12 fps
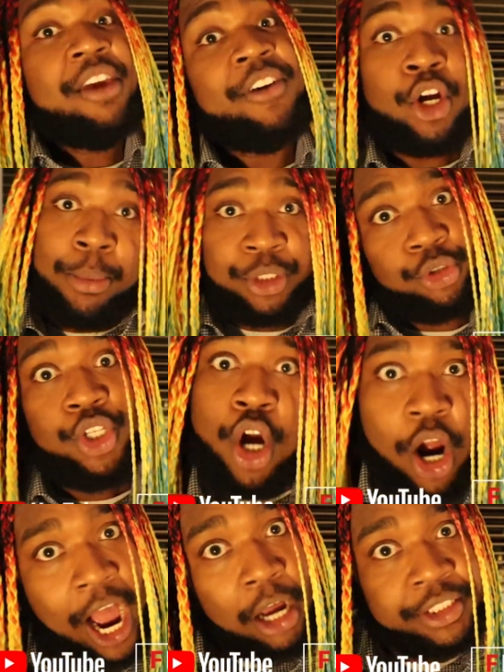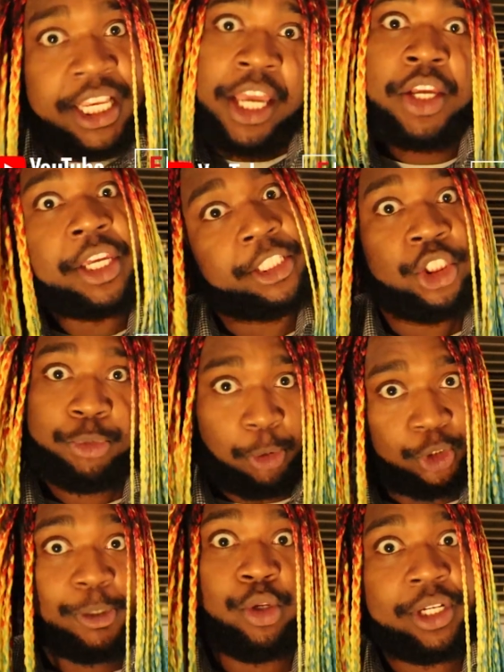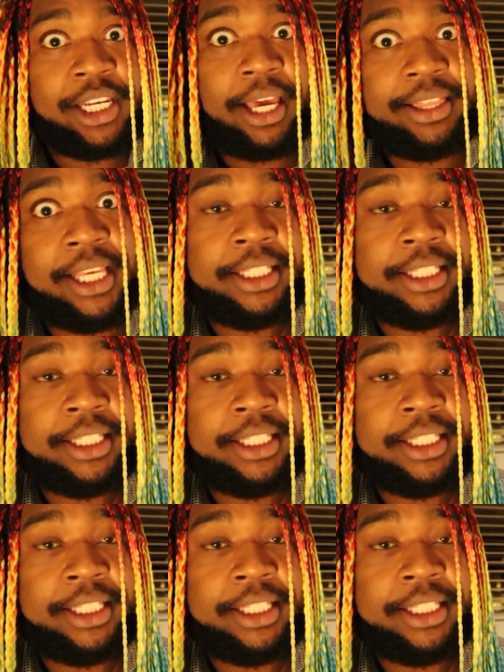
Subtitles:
If I come into your house and your kitchen spawns be looking like